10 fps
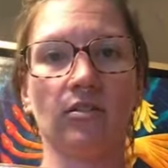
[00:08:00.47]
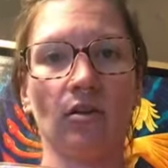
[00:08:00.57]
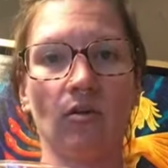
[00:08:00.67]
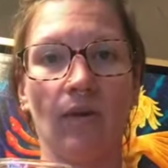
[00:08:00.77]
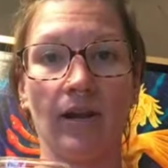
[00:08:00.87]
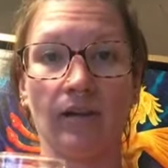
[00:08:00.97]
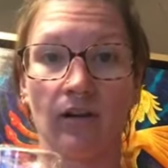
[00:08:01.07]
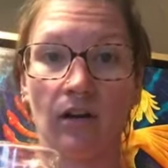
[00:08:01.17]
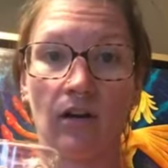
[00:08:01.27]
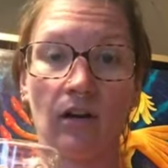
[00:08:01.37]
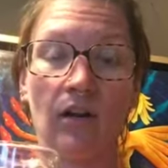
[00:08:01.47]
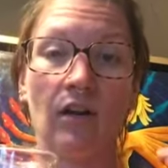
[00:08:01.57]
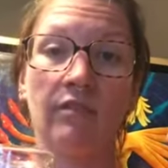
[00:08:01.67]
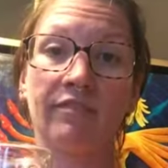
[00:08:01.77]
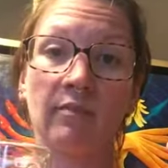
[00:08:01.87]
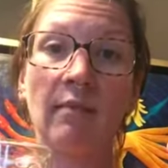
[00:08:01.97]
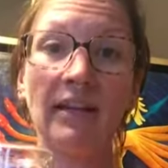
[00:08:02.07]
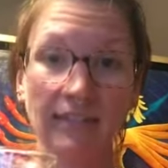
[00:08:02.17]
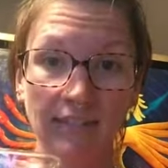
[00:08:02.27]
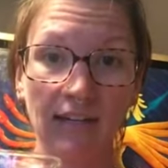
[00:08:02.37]
So when you're
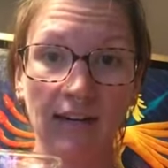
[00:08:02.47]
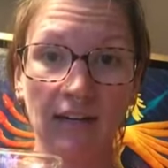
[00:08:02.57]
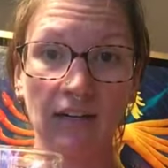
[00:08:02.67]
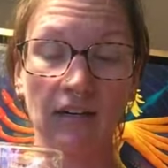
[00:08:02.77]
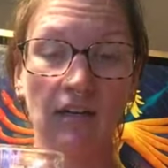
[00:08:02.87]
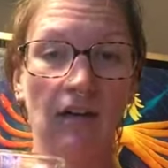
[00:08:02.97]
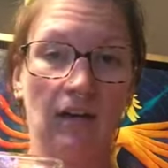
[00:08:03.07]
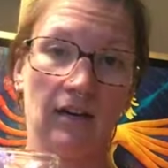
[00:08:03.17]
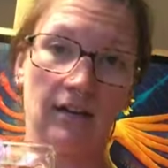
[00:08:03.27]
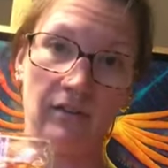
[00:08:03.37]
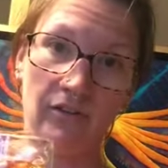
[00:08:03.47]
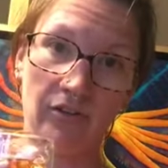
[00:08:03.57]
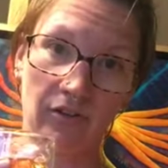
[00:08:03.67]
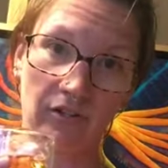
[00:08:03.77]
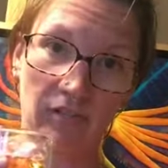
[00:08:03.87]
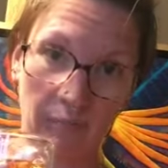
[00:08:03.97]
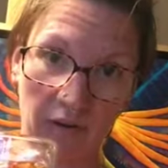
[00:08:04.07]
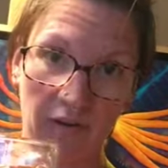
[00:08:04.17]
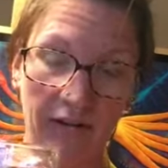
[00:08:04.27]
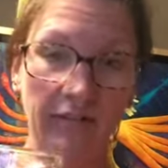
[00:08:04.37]
fermenting your
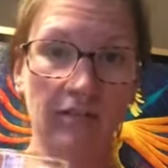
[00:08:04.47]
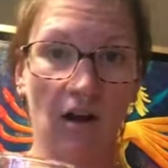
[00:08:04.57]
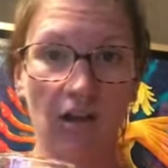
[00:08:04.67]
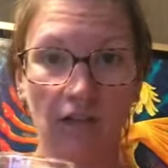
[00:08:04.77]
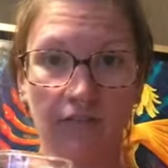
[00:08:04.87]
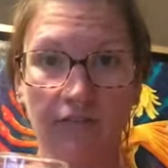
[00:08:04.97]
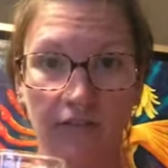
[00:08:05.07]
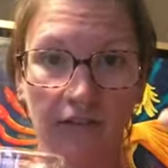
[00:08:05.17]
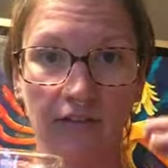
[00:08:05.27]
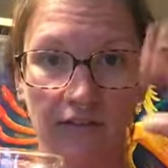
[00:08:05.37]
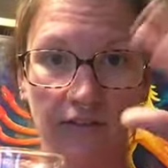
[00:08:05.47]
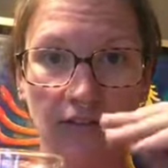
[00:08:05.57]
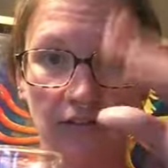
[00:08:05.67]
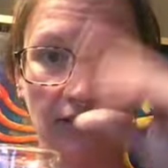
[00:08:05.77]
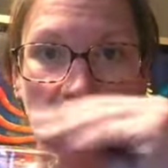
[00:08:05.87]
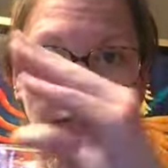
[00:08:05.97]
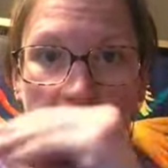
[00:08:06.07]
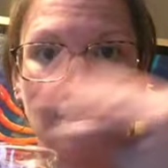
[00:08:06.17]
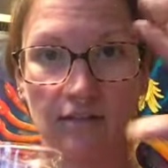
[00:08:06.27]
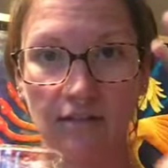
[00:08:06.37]
spirit, all of the little
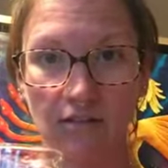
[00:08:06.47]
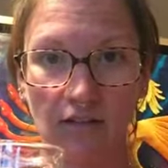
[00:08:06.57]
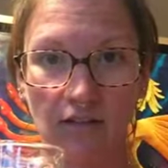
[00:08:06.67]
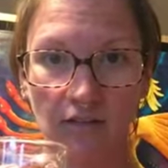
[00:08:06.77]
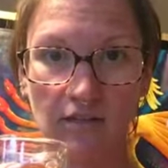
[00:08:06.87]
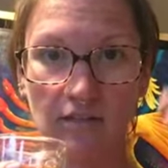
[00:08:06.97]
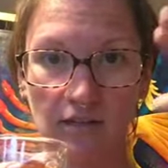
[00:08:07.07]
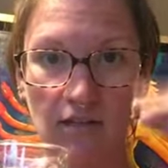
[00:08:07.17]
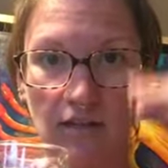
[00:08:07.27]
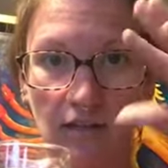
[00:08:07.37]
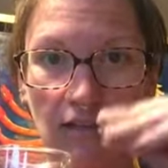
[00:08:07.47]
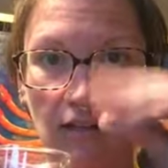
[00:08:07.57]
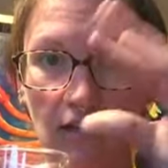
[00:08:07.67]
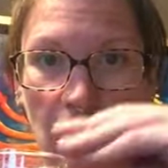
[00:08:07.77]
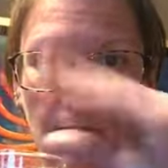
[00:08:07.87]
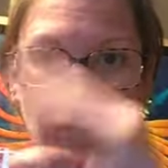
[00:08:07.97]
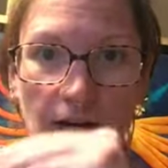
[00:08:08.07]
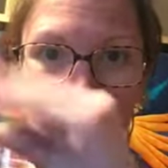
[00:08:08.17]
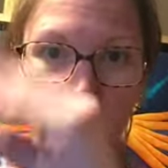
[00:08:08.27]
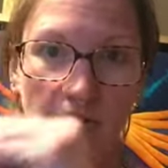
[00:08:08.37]
yeasts, these are yeasts eating the
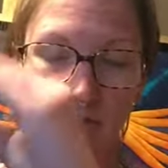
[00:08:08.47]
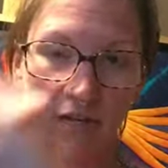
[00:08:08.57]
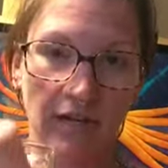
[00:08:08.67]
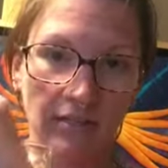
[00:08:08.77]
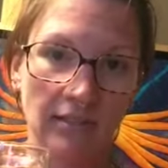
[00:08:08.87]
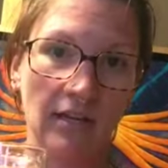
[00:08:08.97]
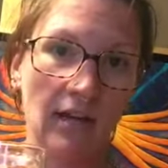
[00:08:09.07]
carbohydrate chains,